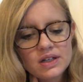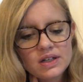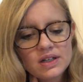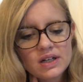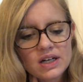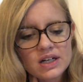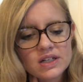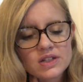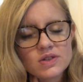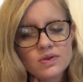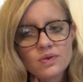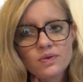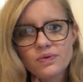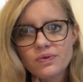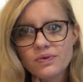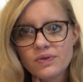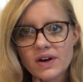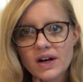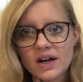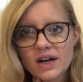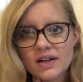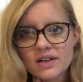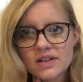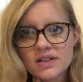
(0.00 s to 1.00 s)
Not so
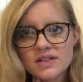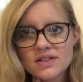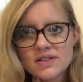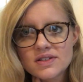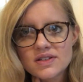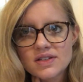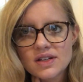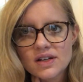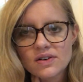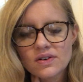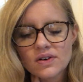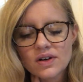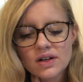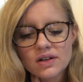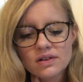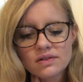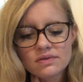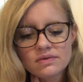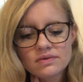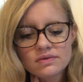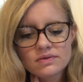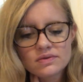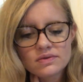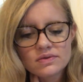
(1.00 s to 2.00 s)
fine, considering,
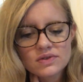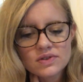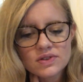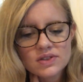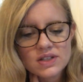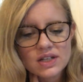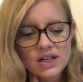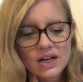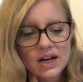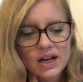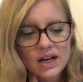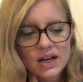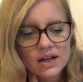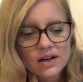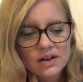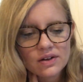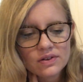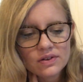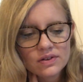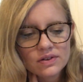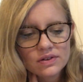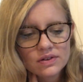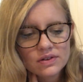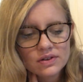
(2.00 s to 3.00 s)
said Hadel.
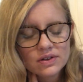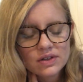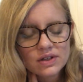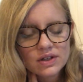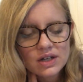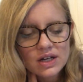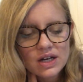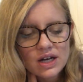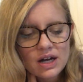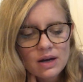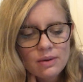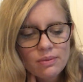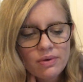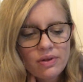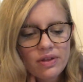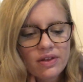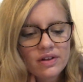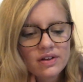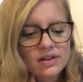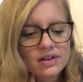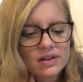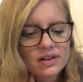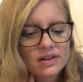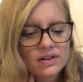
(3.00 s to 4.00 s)

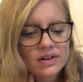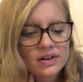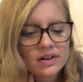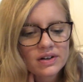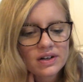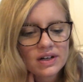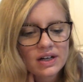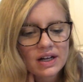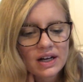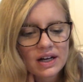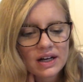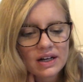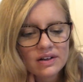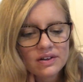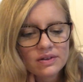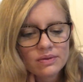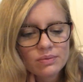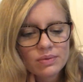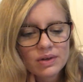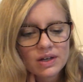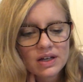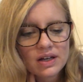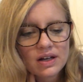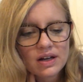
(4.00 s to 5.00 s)
Bathilda glared at
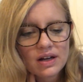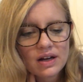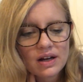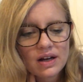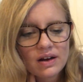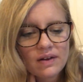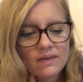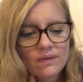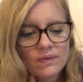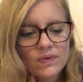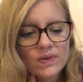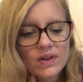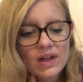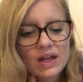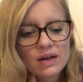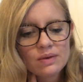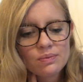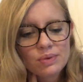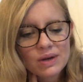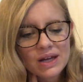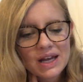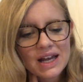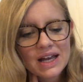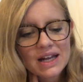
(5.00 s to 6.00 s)
Hadel and
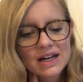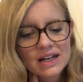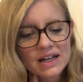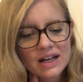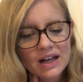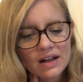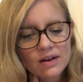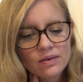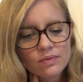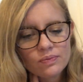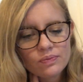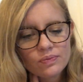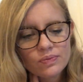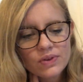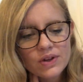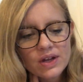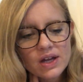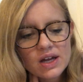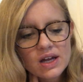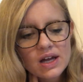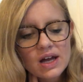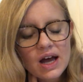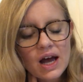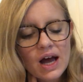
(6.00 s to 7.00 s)
began again.
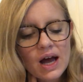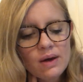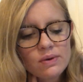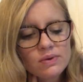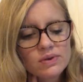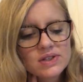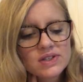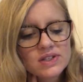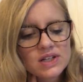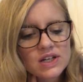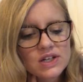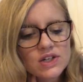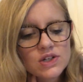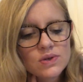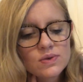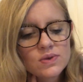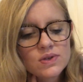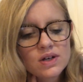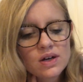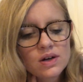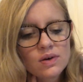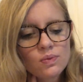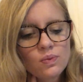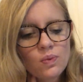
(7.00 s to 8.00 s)
I will say she was
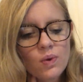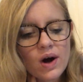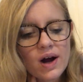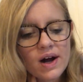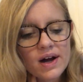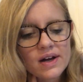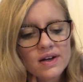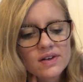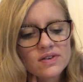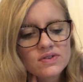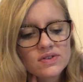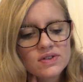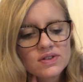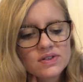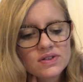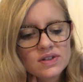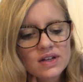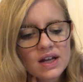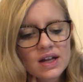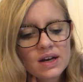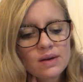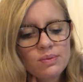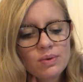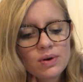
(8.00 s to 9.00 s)
unwise
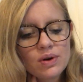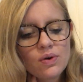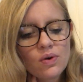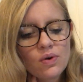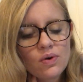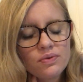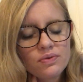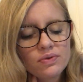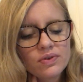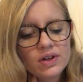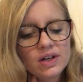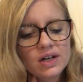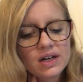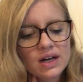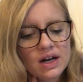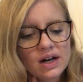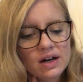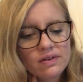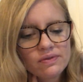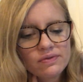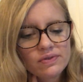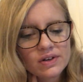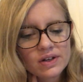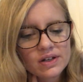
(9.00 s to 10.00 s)
and a bit overly
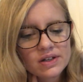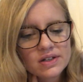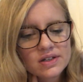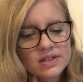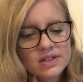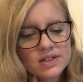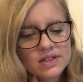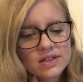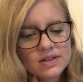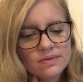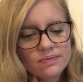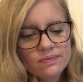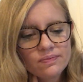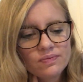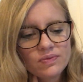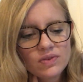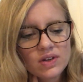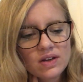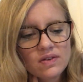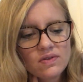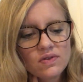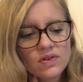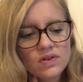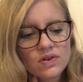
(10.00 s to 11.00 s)
confident,
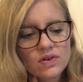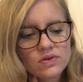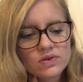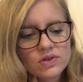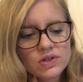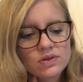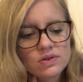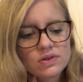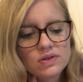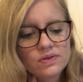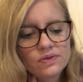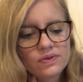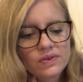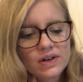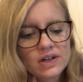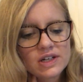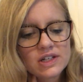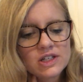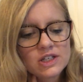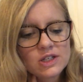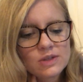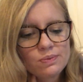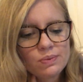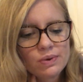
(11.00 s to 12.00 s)
even though she was a
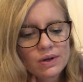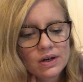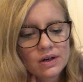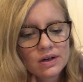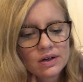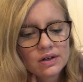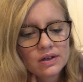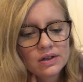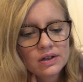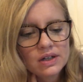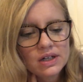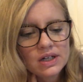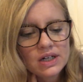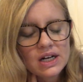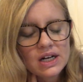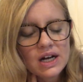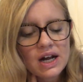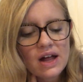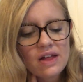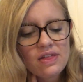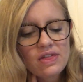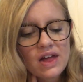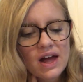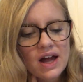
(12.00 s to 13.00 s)
fine spinner,
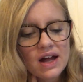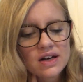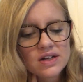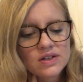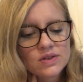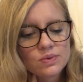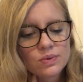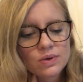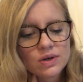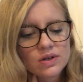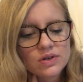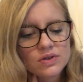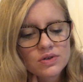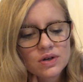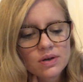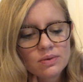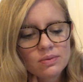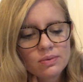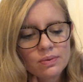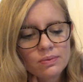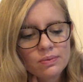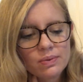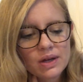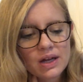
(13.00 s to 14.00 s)
and that is where her
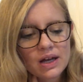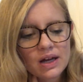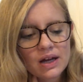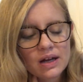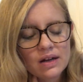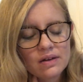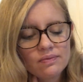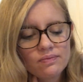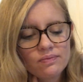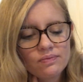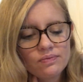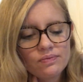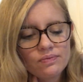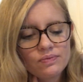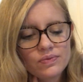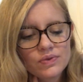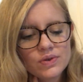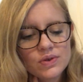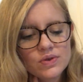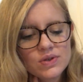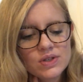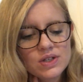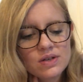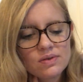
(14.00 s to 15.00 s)
trouble began.
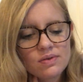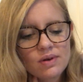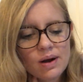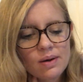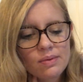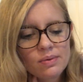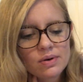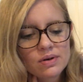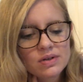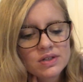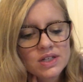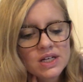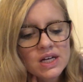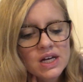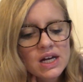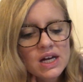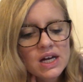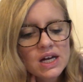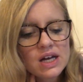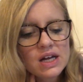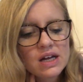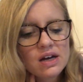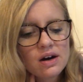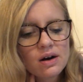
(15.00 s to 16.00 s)
You see, Robert,
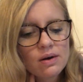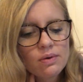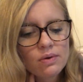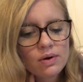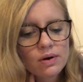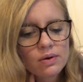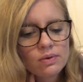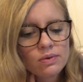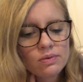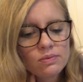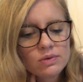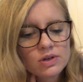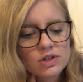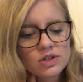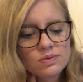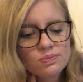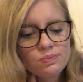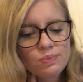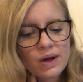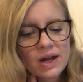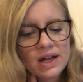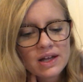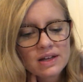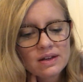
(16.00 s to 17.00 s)
in our work
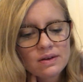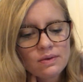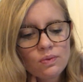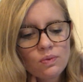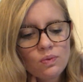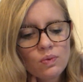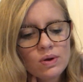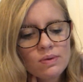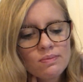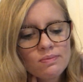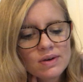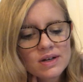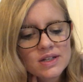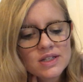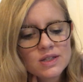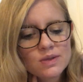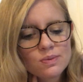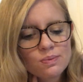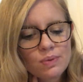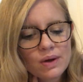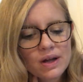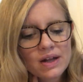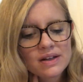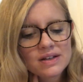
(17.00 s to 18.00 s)
we
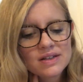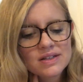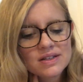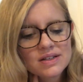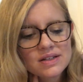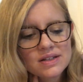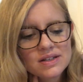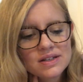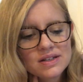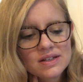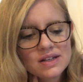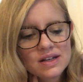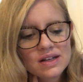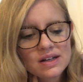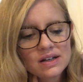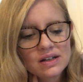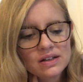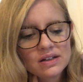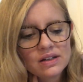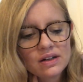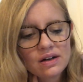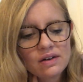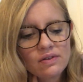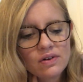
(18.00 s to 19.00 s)
must balance the
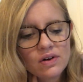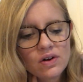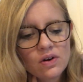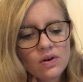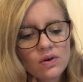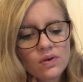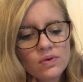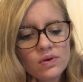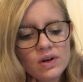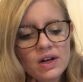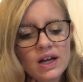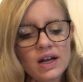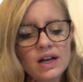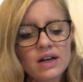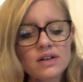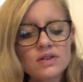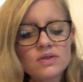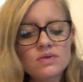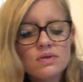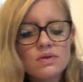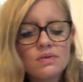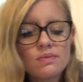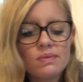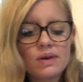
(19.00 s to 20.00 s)
skill of our own
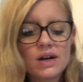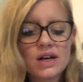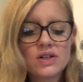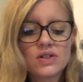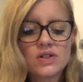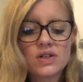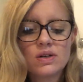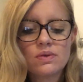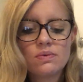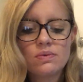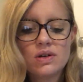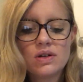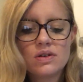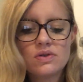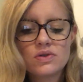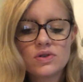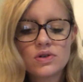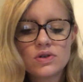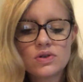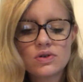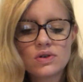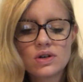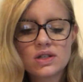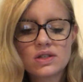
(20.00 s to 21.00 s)
hands with the magic we use
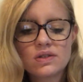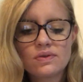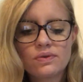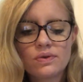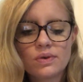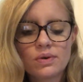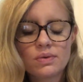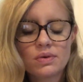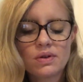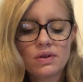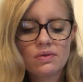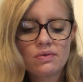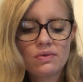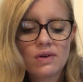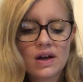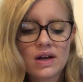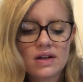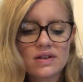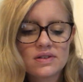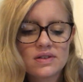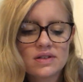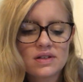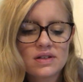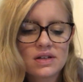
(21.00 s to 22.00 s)
to transform the
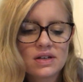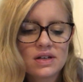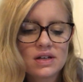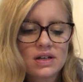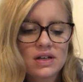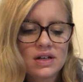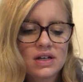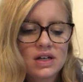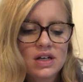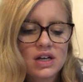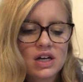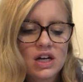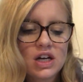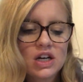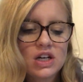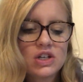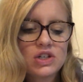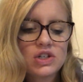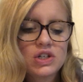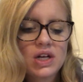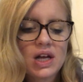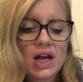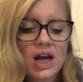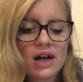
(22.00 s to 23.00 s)
threads.
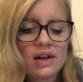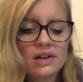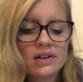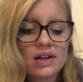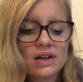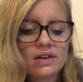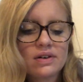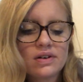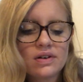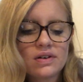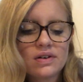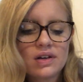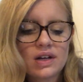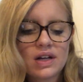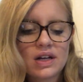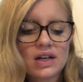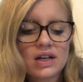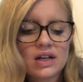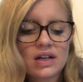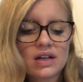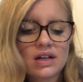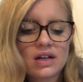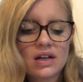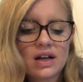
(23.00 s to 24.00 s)
She held out her
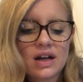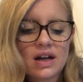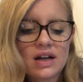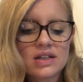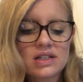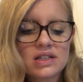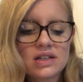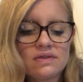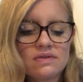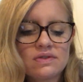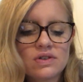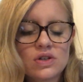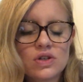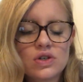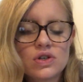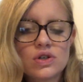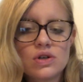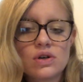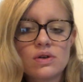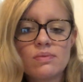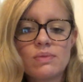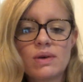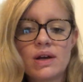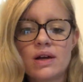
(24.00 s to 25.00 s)
knitting as if to
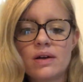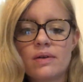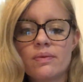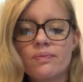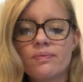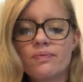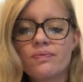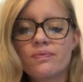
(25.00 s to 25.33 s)
show me.